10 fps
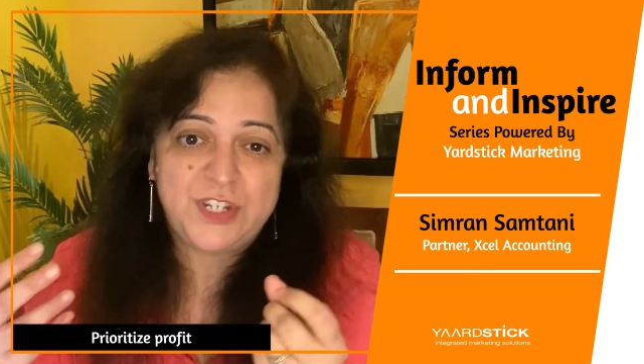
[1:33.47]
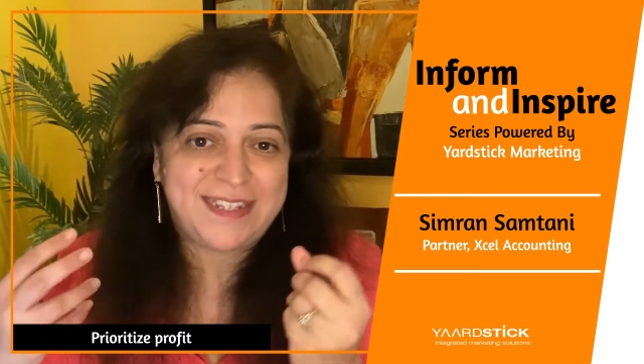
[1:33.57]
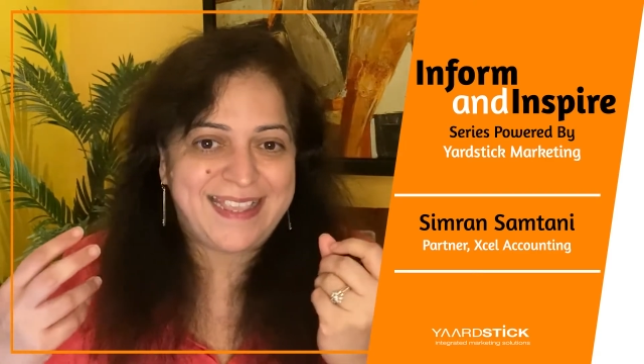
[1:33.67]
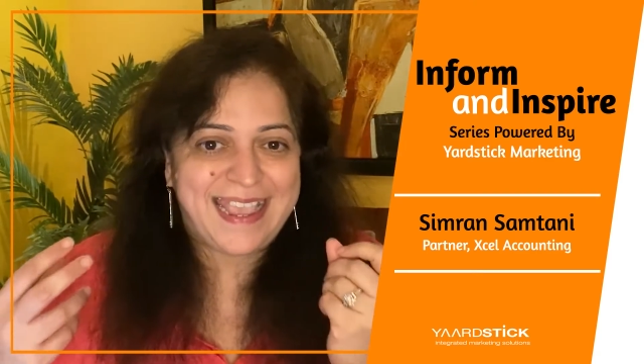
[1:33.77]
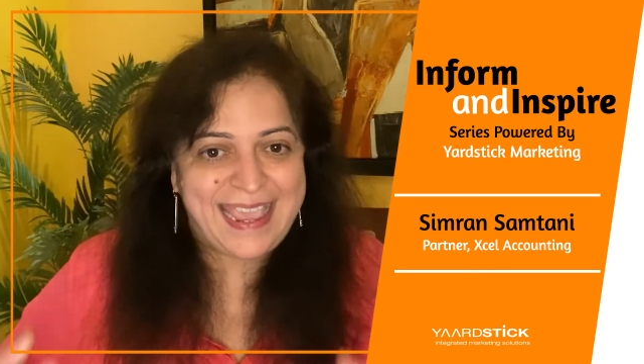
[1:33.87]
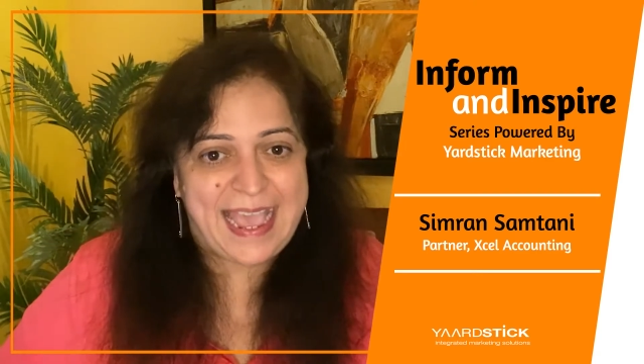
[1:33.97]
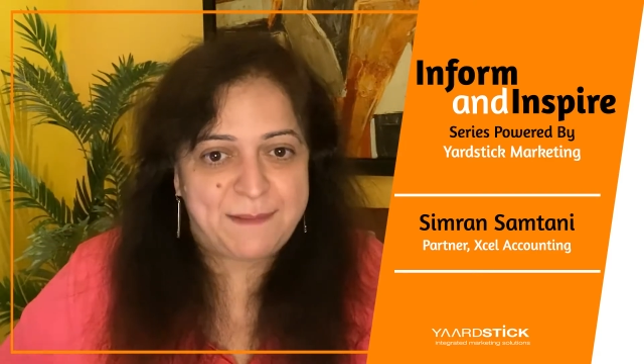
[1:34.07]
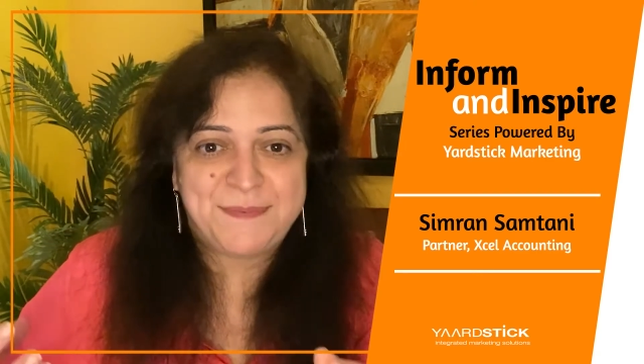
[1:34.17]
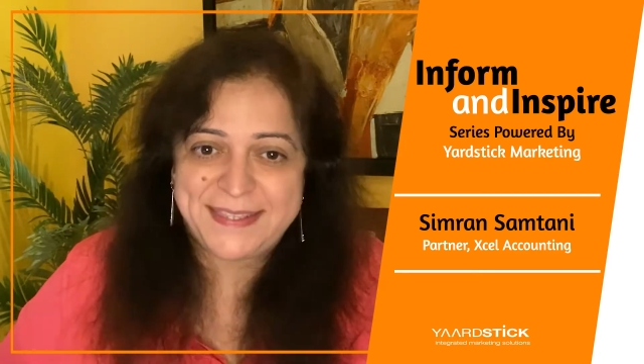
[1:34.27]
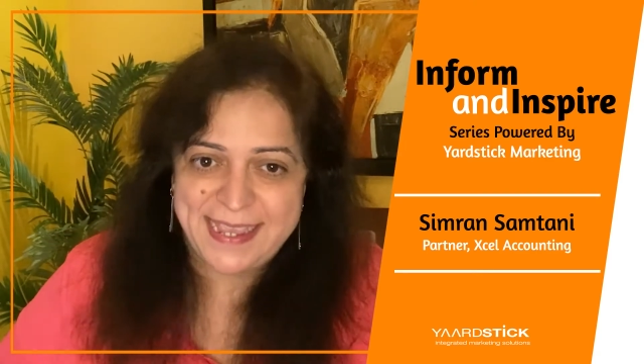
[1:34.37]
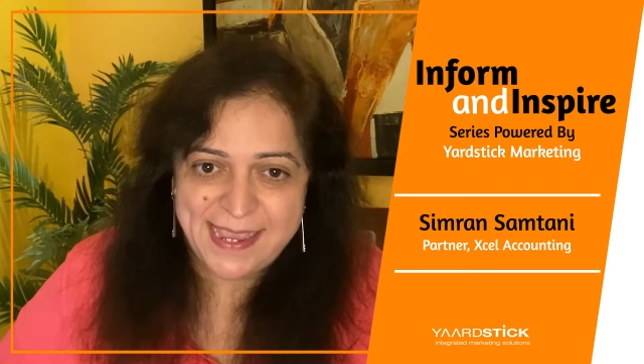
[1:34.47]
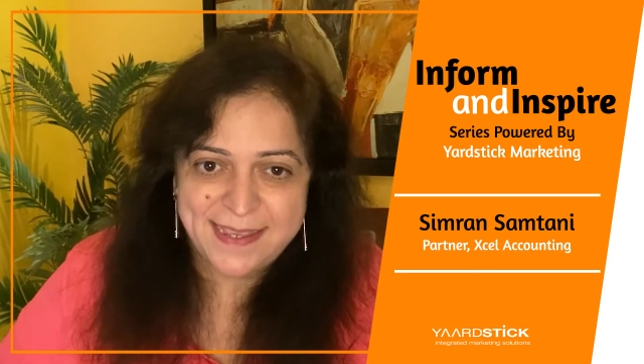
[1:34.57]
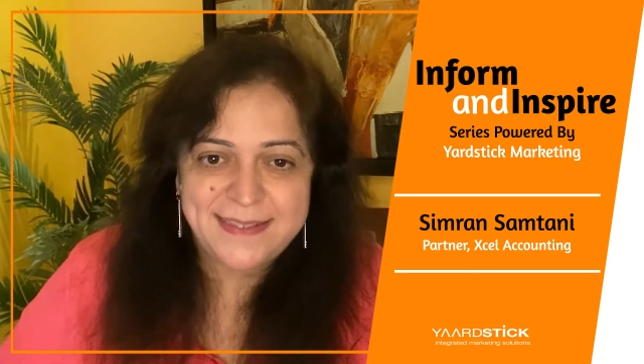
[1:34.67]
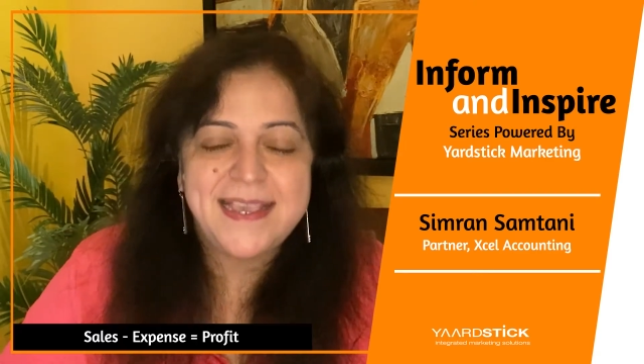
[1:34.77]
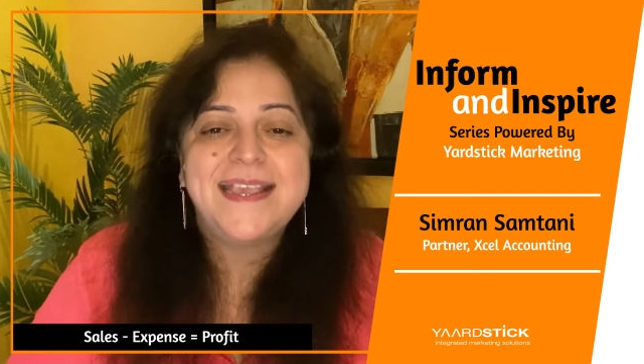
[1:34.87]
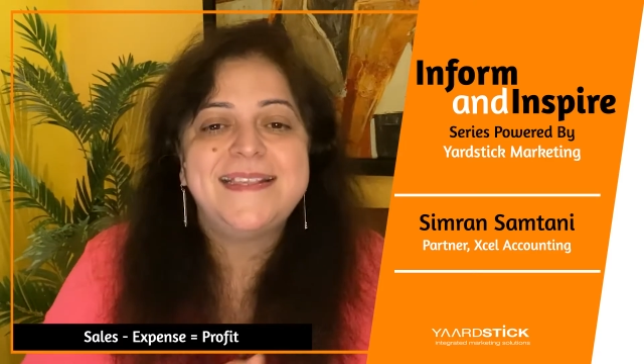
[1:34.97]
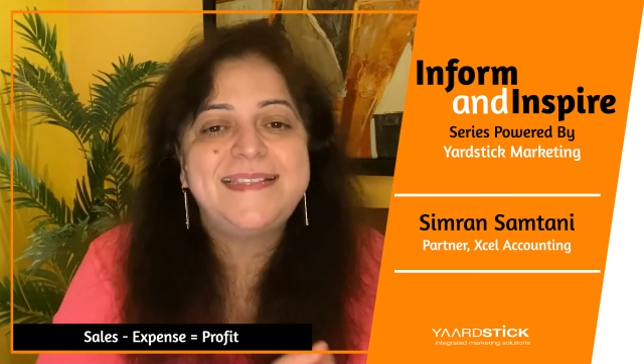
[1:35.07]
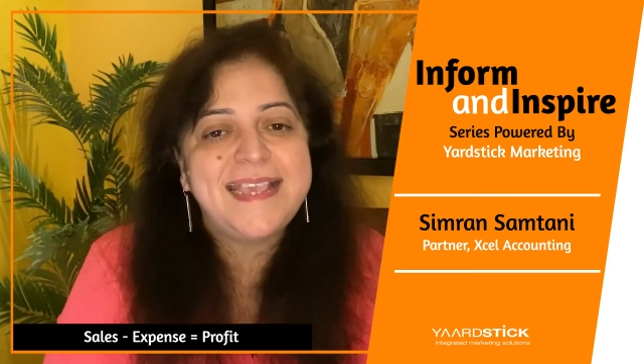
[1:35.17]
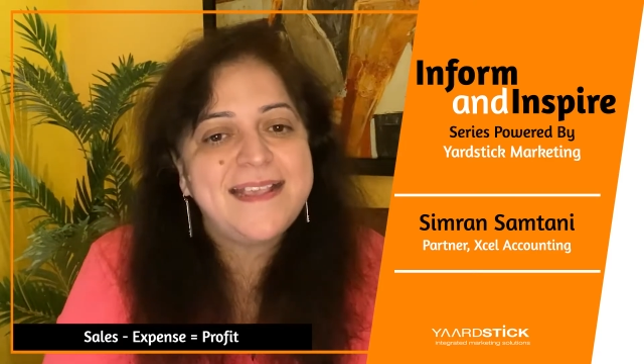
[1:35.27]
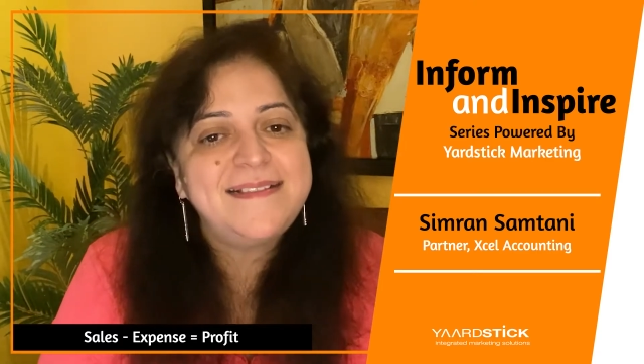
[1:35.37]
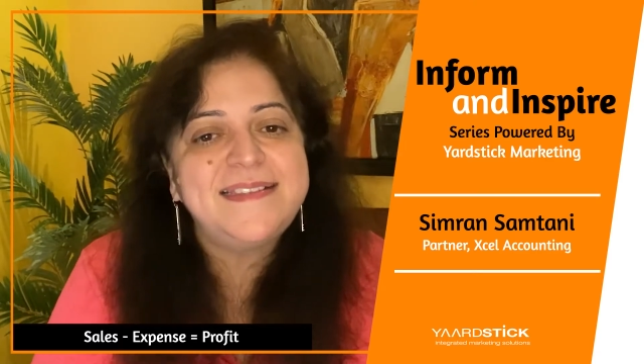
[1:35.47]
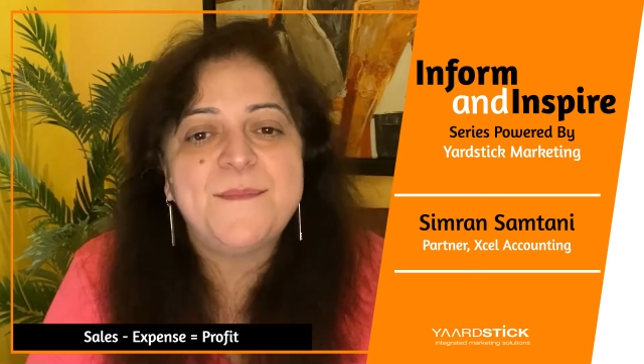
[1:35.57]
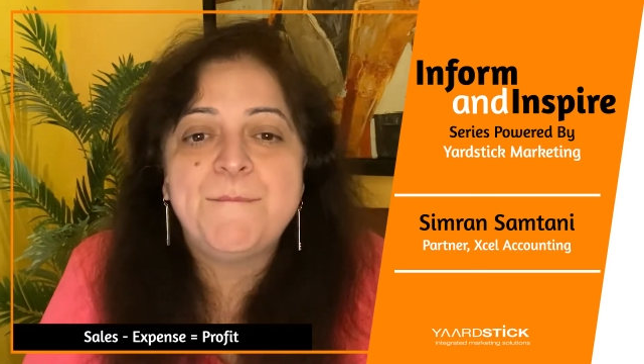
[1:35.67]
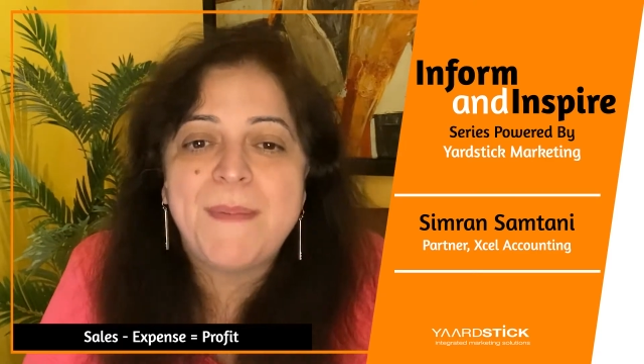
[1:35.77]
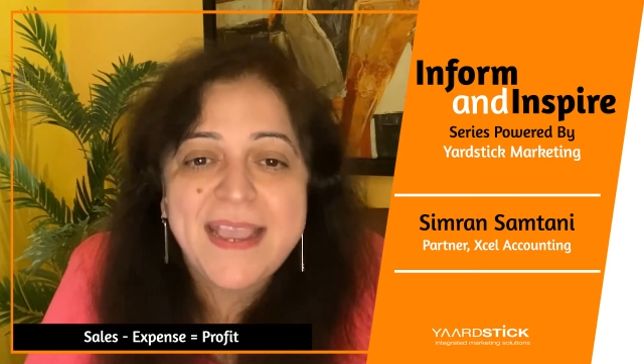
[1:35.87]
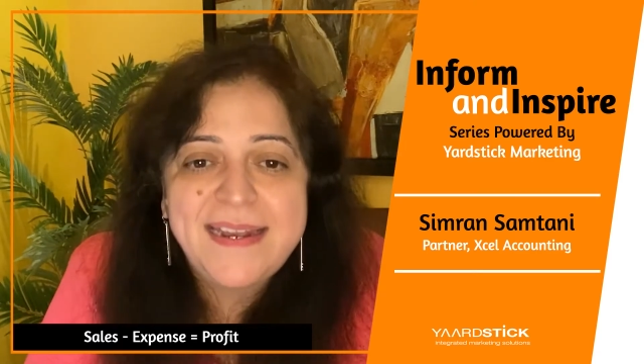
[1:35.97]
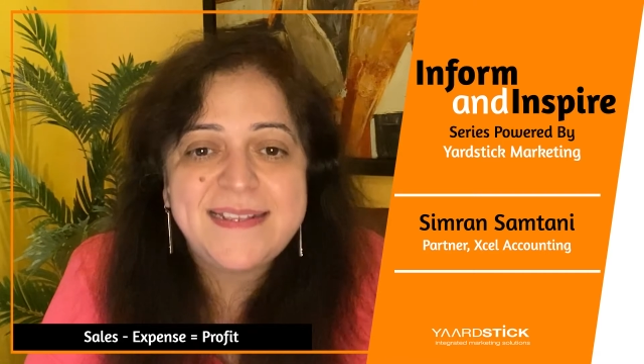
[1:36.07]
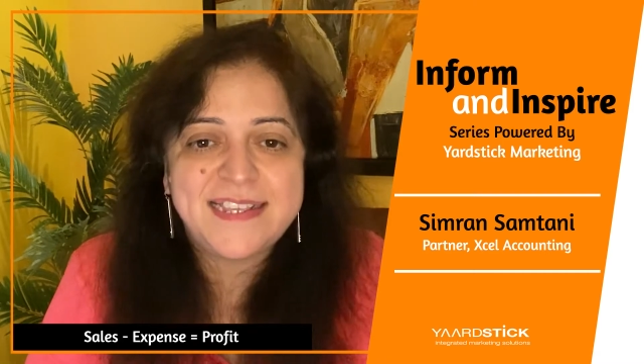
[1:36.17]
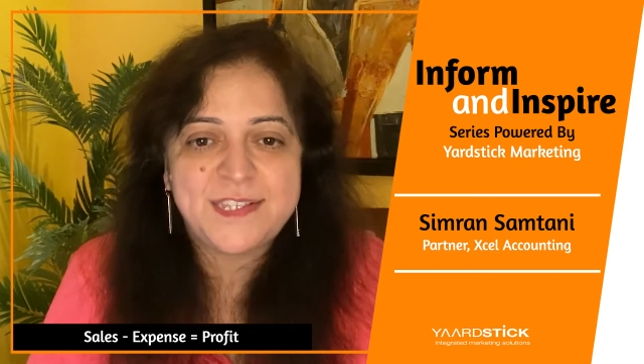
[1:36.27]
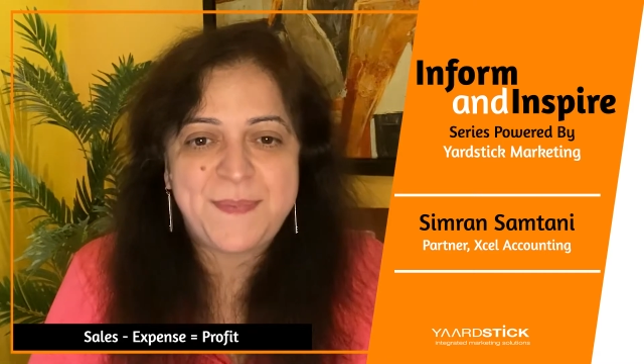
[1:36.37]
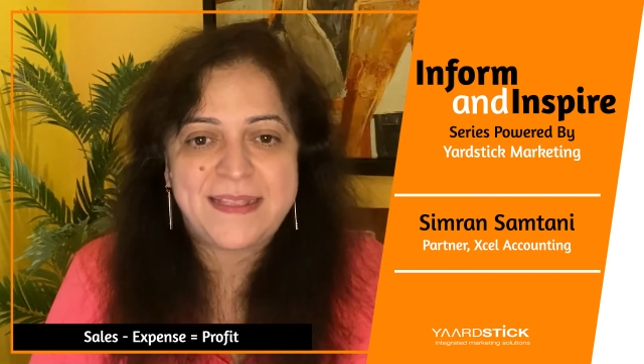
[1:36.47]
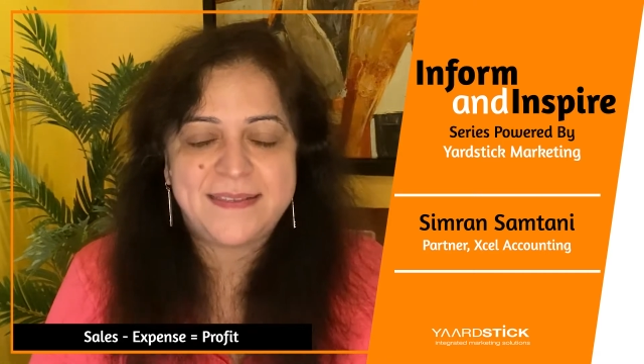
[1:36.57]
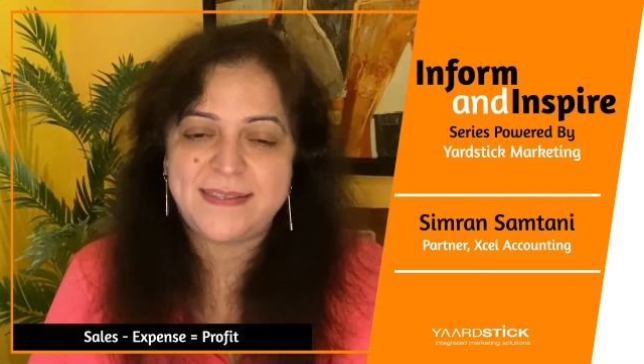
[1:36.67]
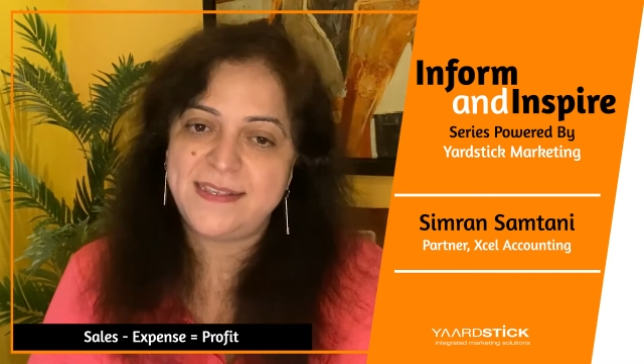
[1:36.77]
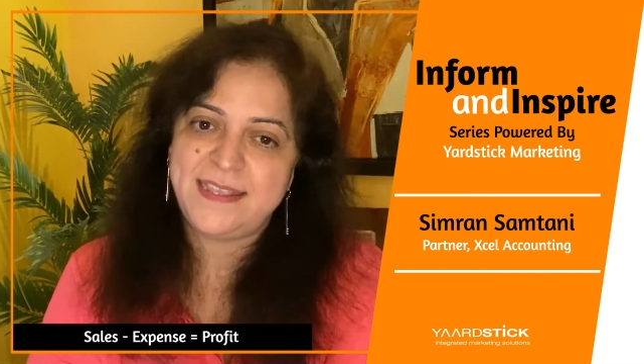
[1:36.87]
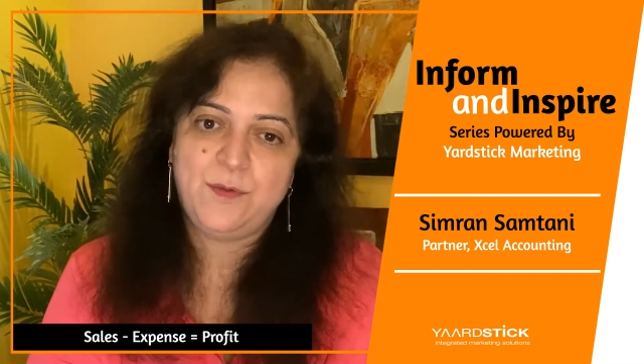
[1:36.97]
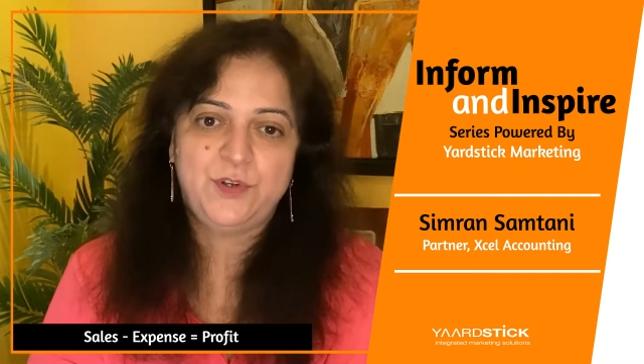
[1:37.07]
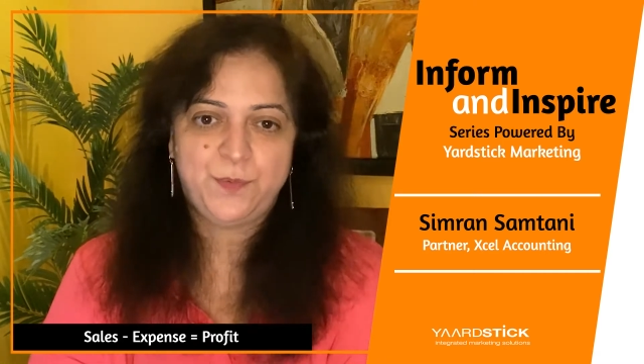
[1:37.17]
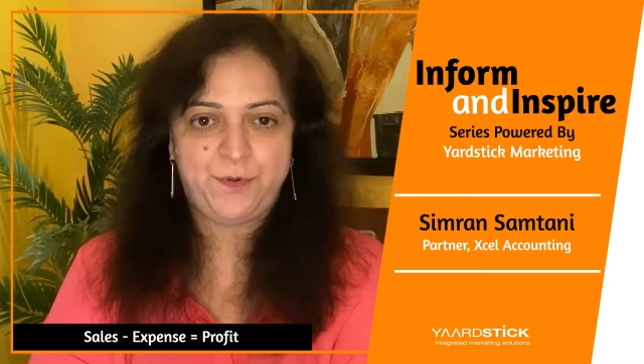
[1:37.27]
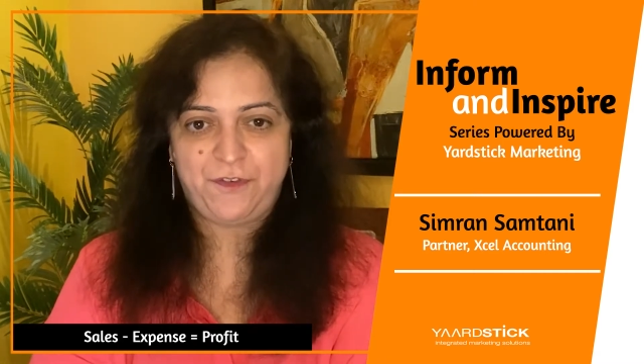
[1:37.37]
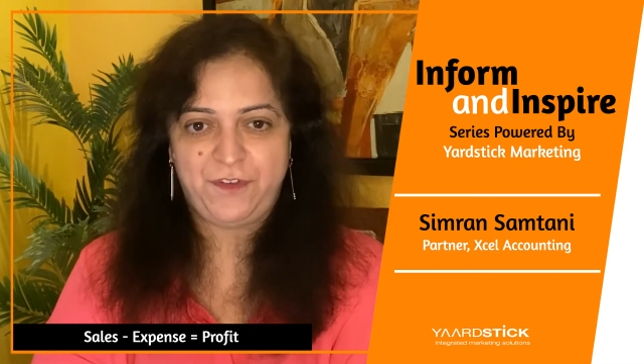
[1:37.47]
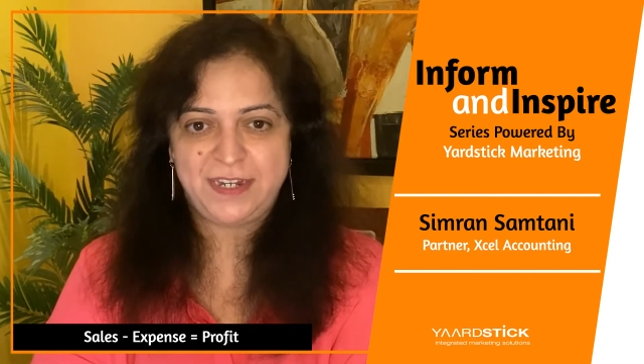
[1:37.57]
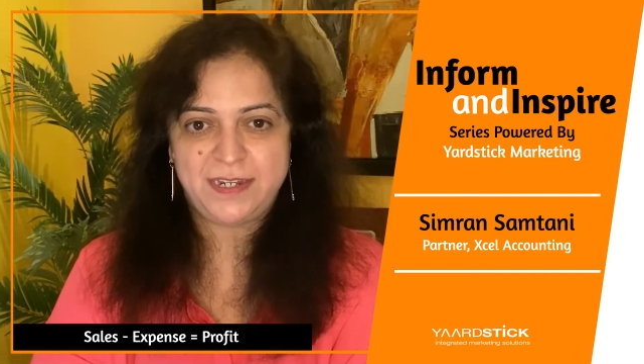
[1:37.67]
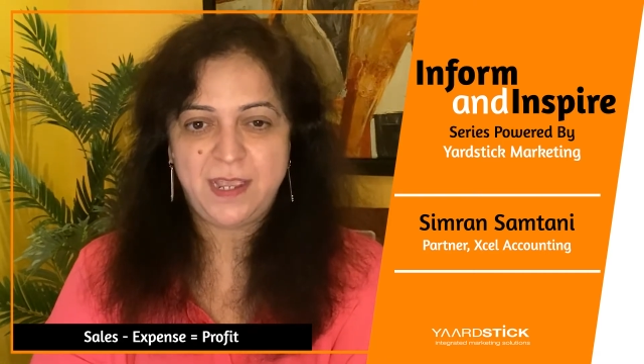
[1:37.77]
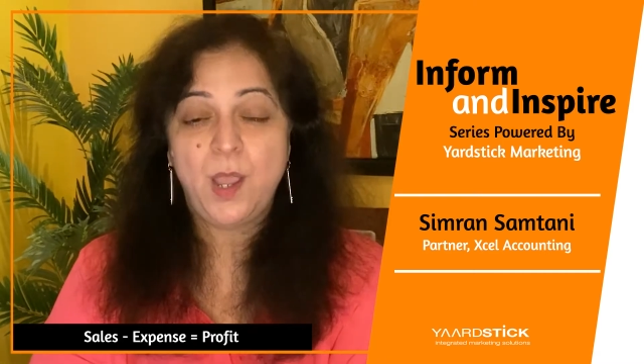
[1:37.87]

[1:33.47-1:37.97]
which is the GAAP, says sales minus expense is equal to profit.